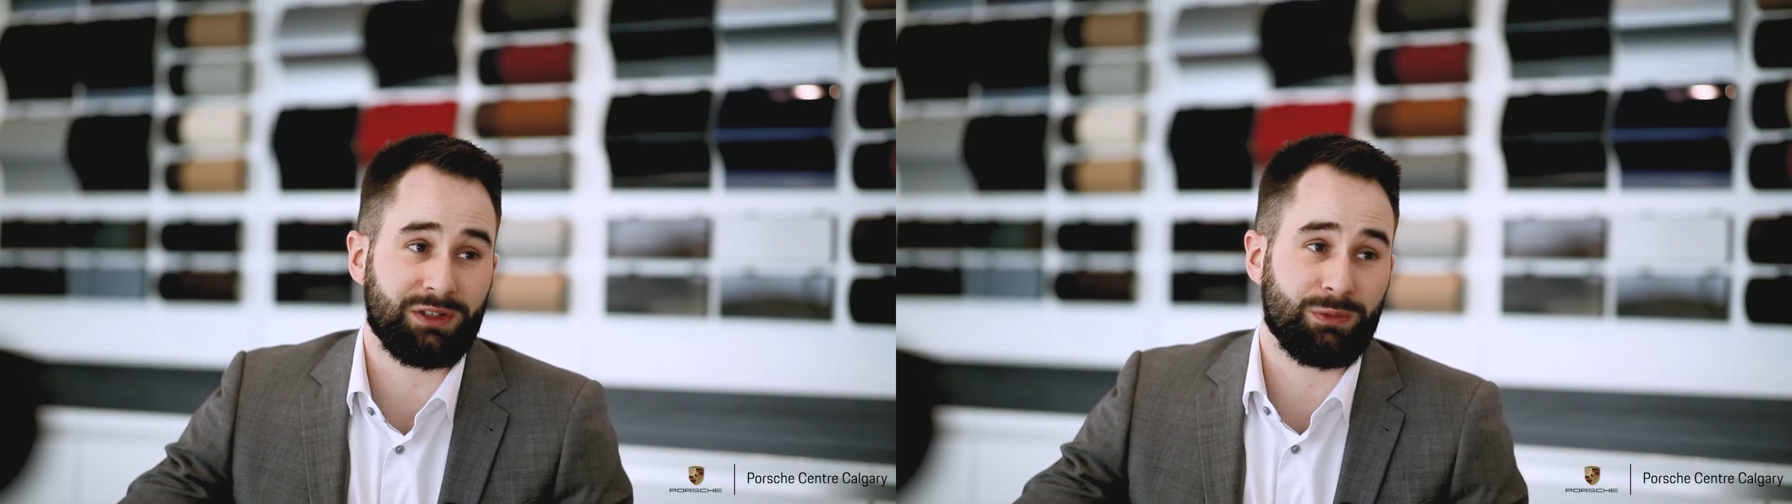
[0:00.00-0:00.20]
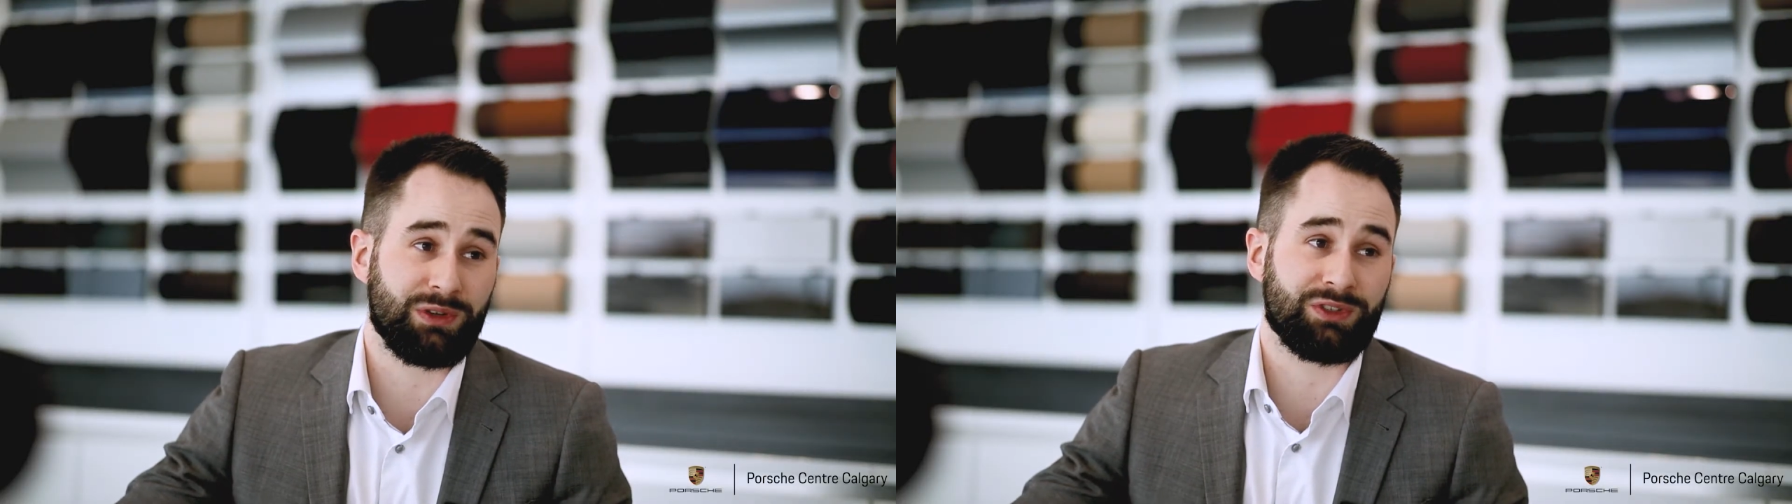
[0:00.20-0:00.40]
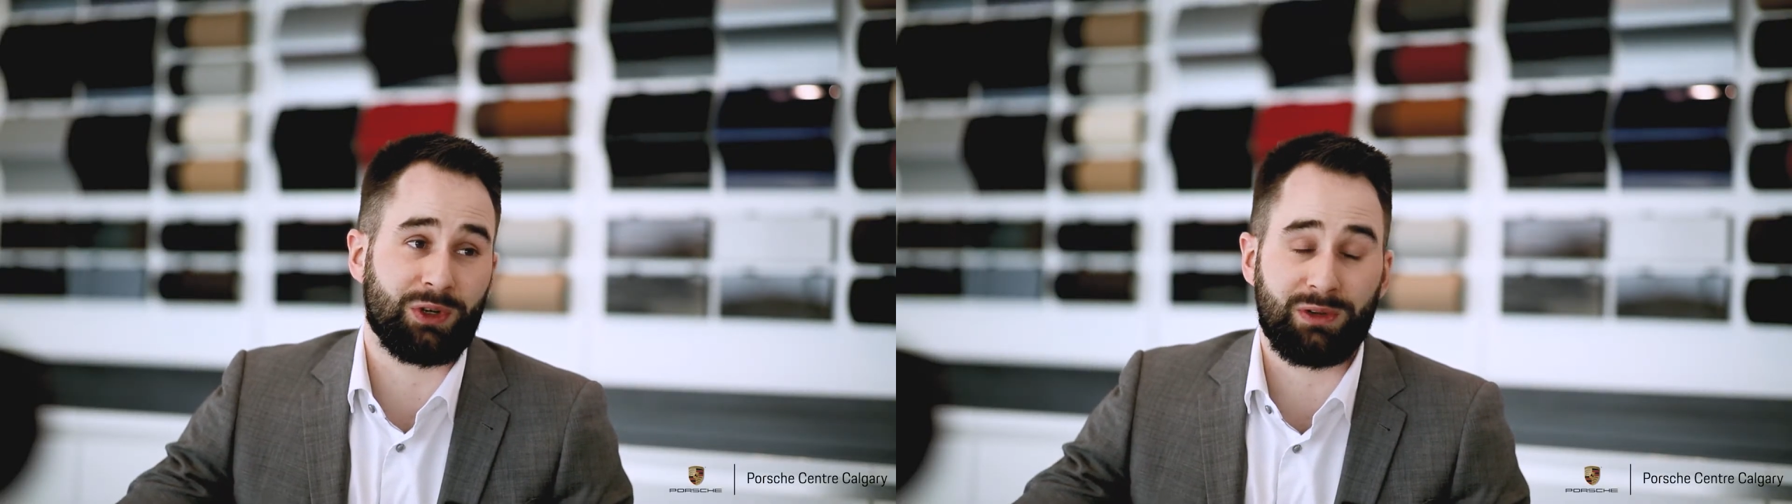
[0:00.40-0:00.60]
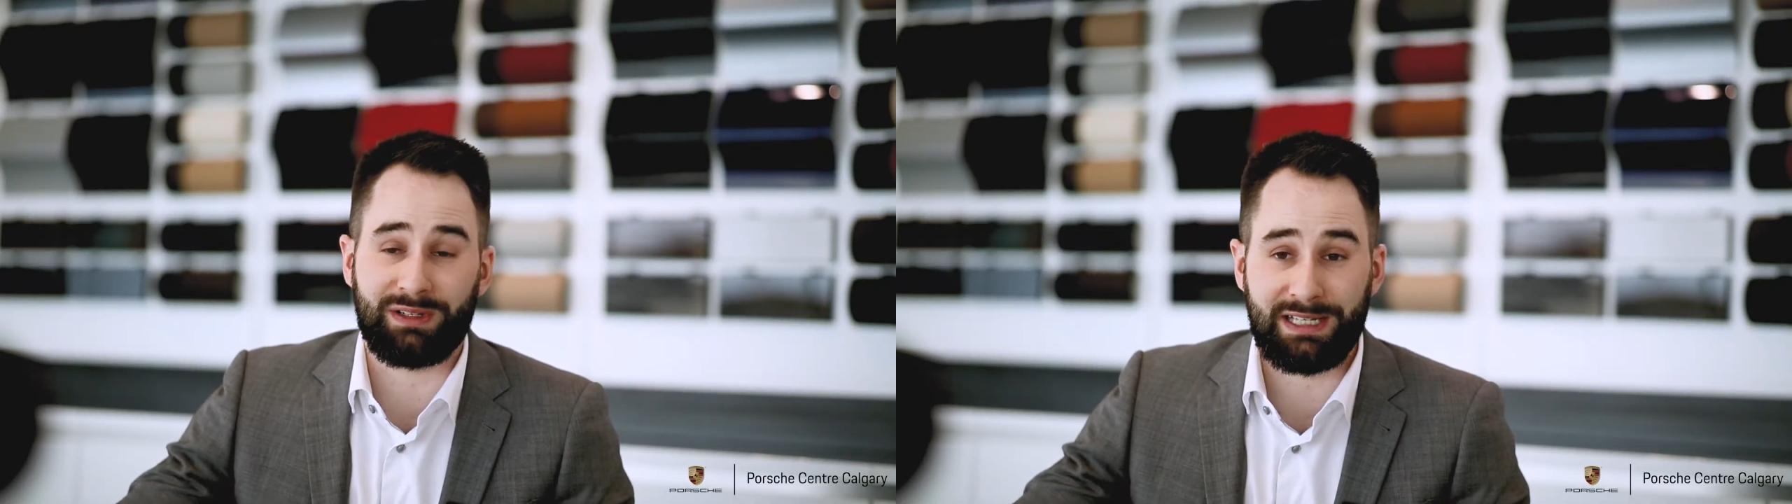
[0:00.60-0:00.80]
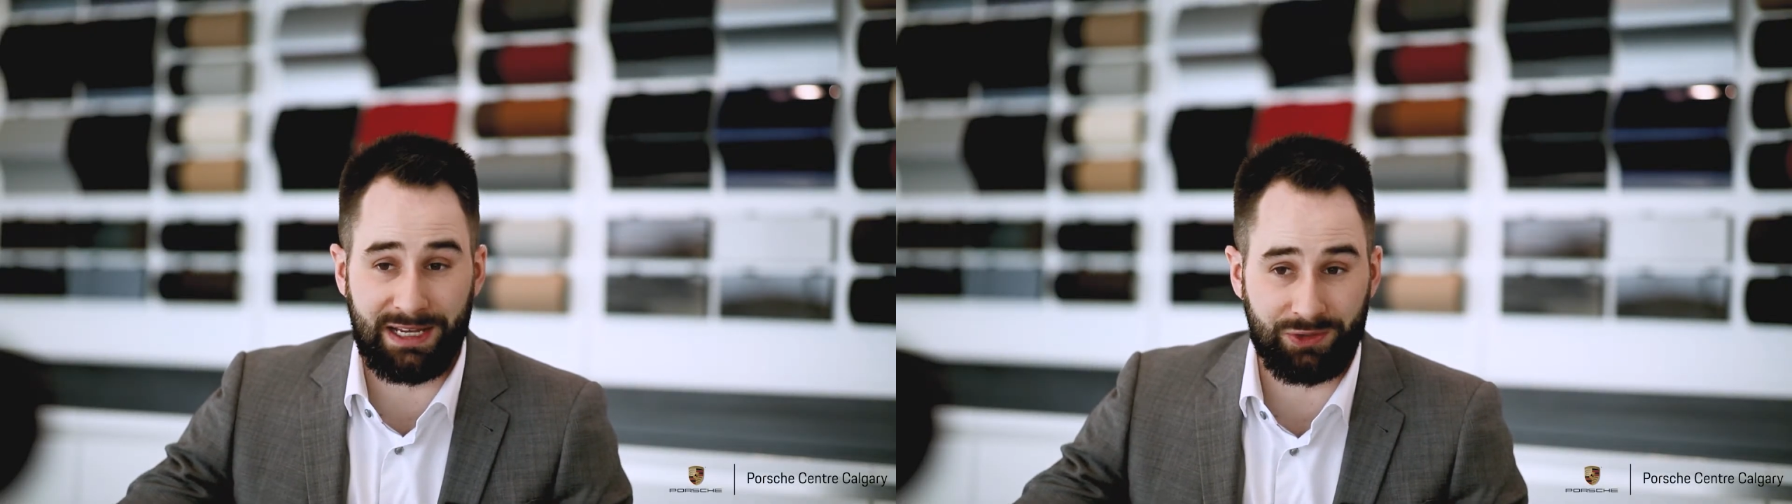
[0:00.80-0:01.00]
to reserve a
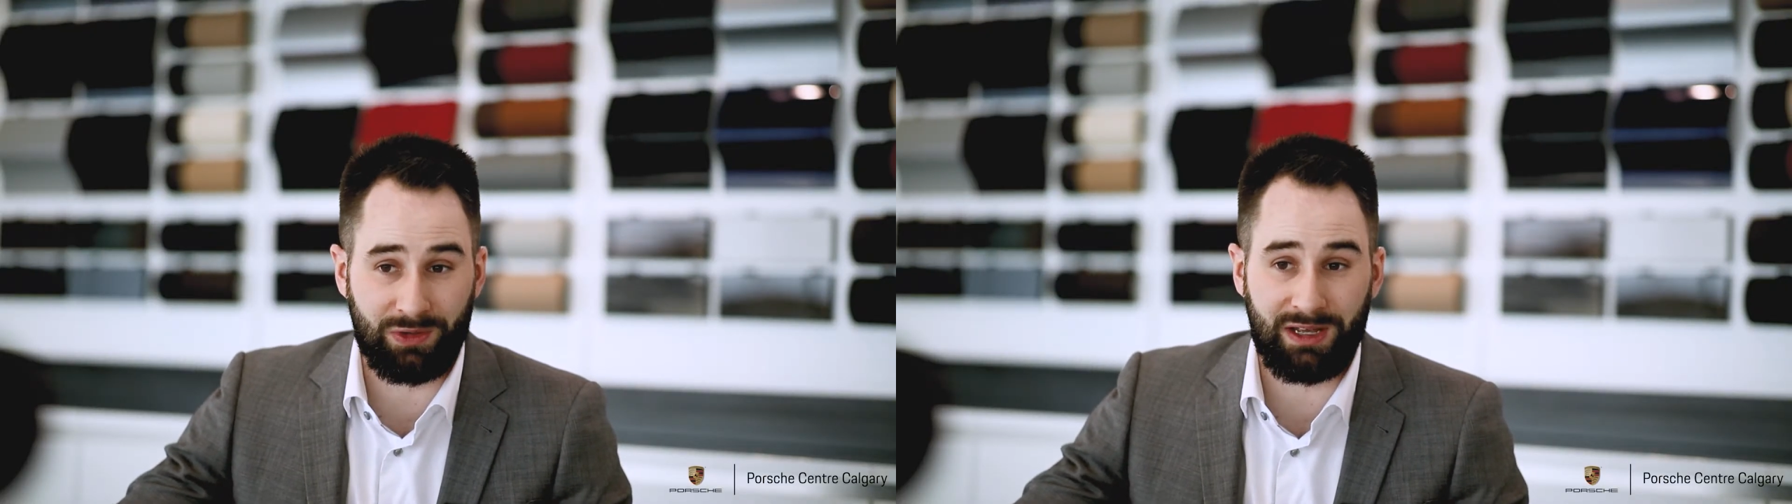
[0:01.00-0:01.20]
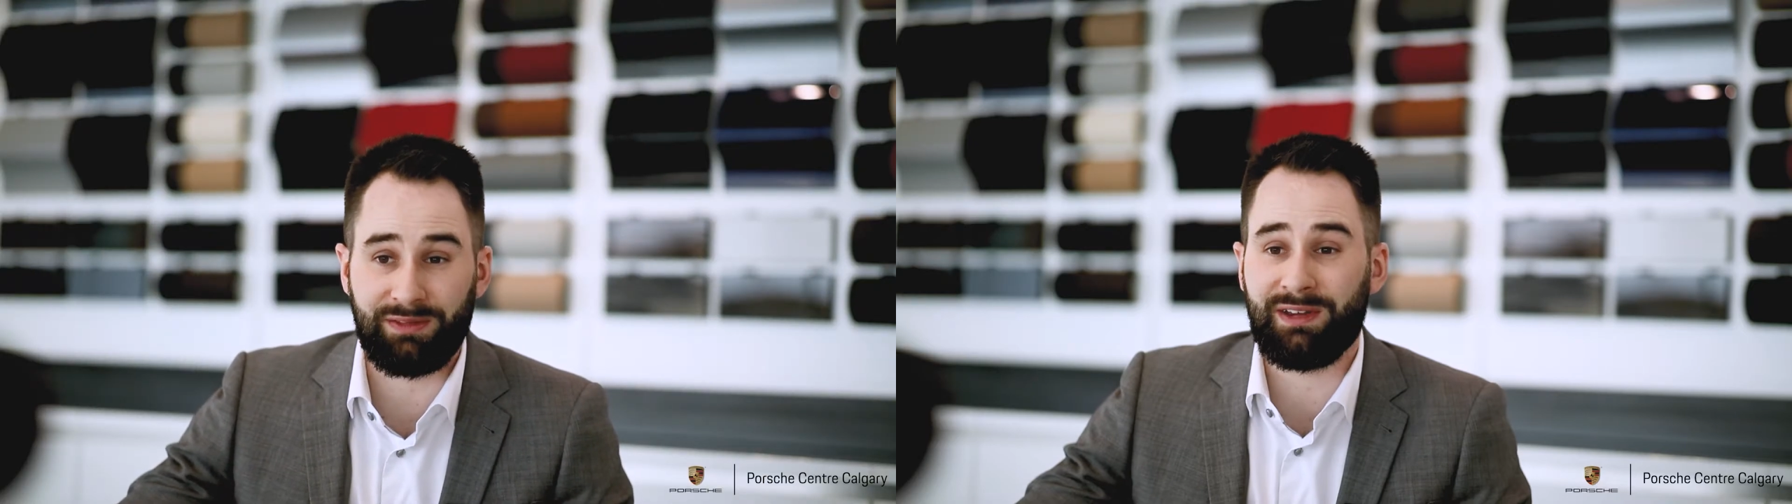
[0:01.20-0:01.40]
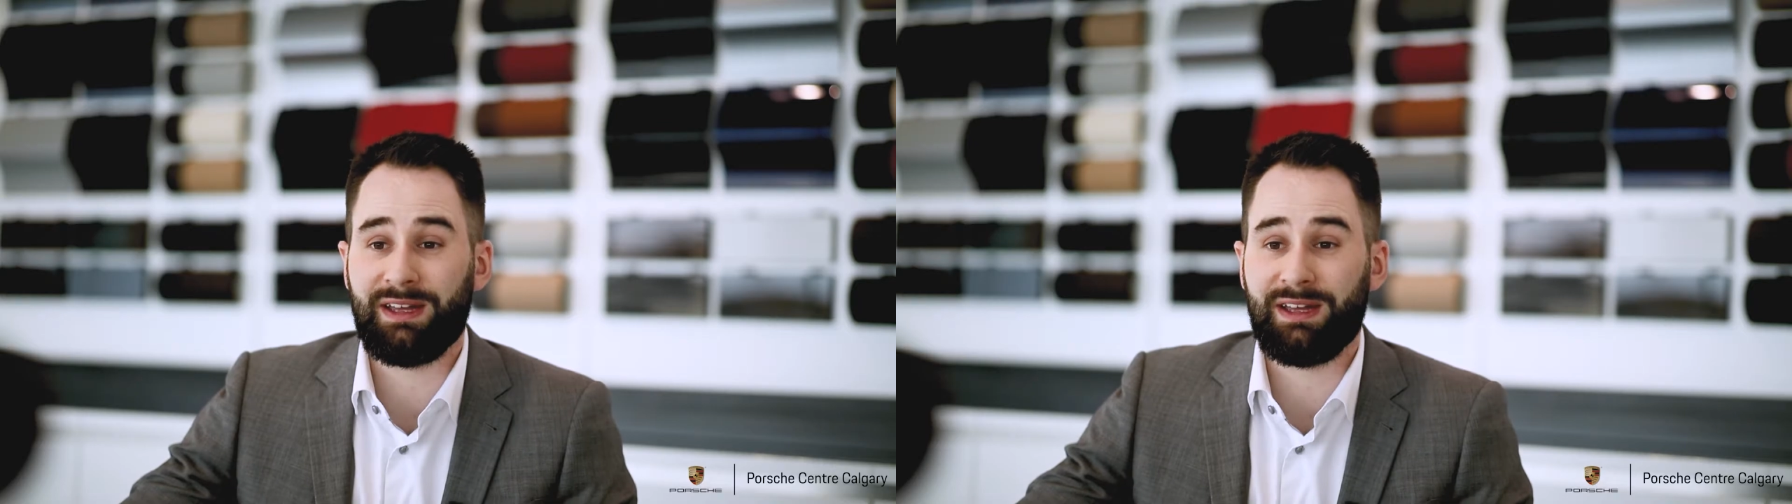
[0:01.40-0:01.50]
test drive,